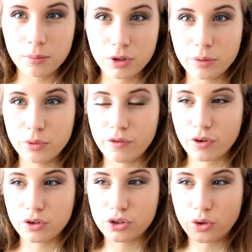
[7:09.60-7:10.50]
I'm going to move
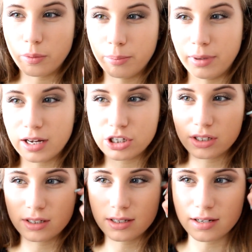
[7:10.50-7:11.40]
on to blush
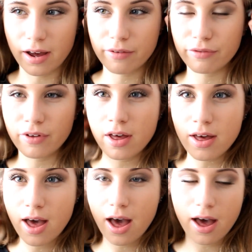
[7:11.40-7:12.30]
and stuff.
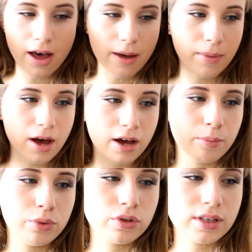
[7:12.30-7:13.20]
I
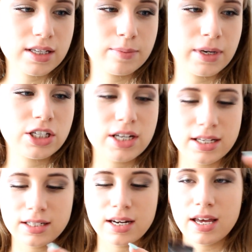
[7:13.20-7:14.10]
bought this blush
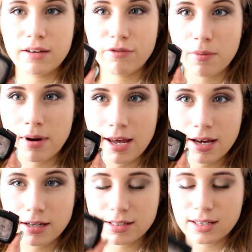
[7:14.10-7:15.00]
yesterday from
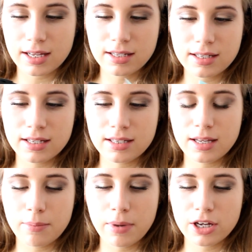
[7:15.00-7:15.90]
NYX. This is
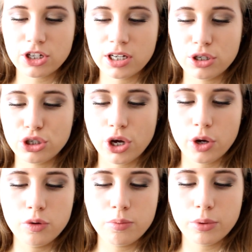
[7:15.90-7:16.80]
the blush in
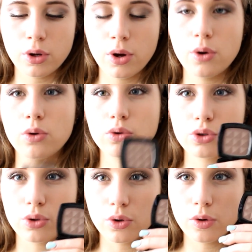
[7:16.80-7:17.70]
Taupe or
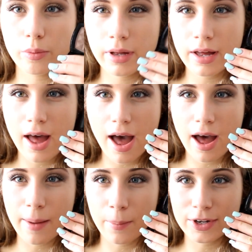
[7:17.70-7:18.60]
Taupe,
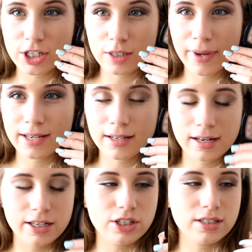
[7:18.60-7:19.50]
which is
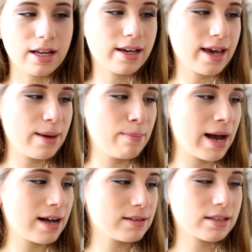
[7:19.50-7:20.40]
basically just like a
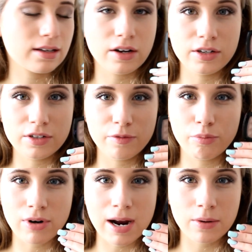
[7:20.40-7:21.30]
matte kind of
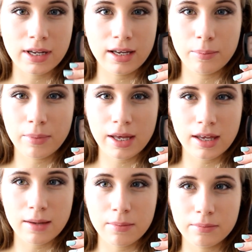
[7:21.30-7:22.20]
browny
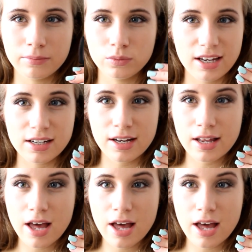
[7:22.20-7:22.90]
pinky shade,